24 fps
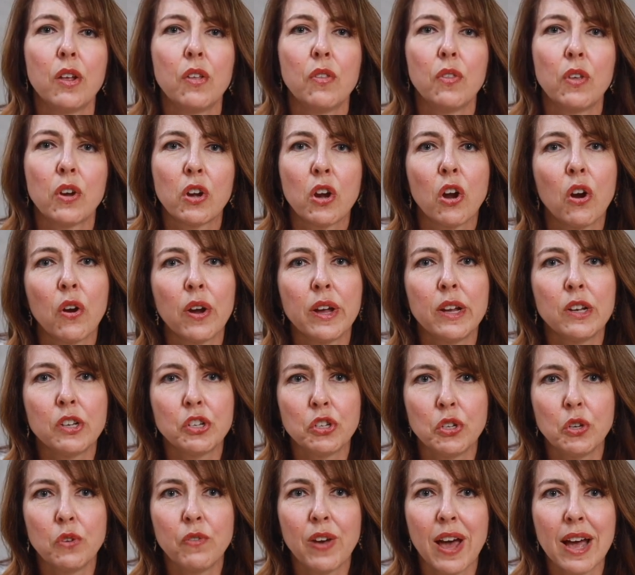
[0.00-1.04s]
The current
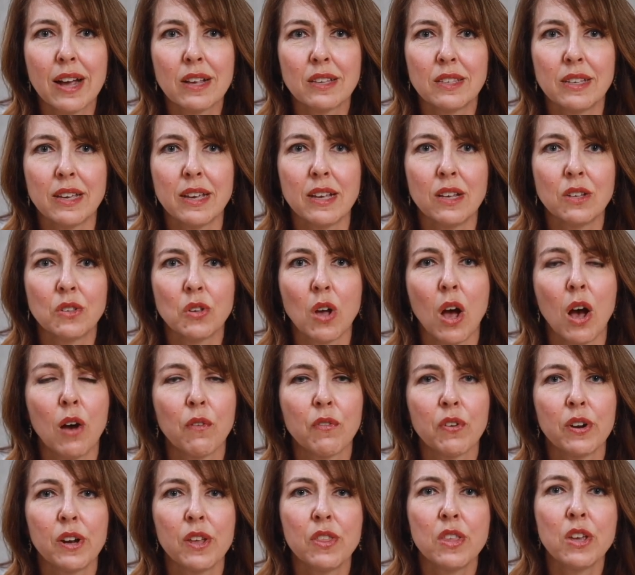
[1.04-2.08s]
two vaccines
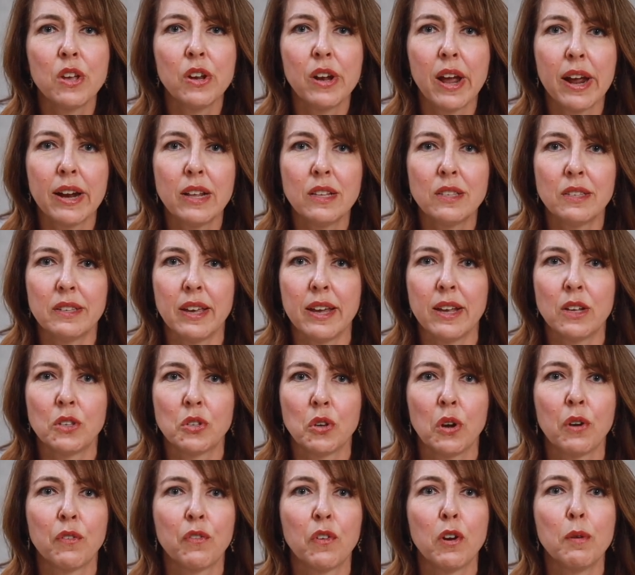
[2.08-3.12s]
offered in the United States
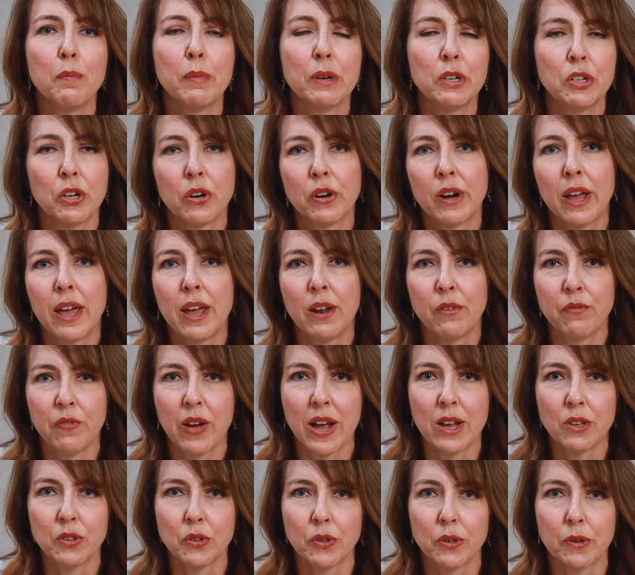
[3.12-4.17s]
are from Moderna and
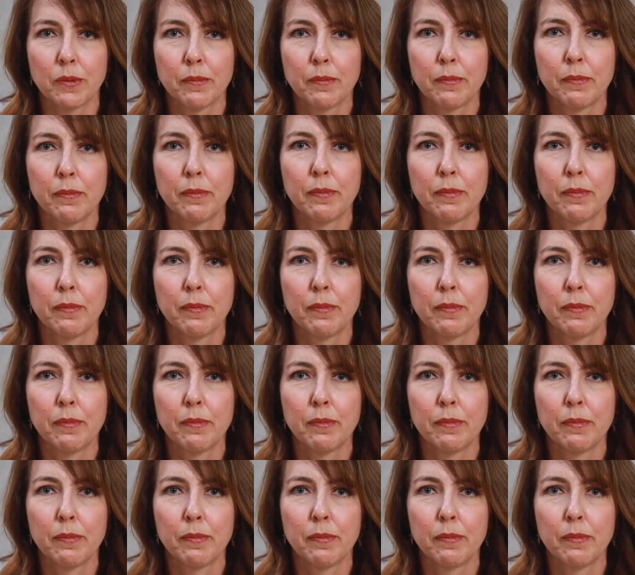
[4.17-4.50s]
Pfizer.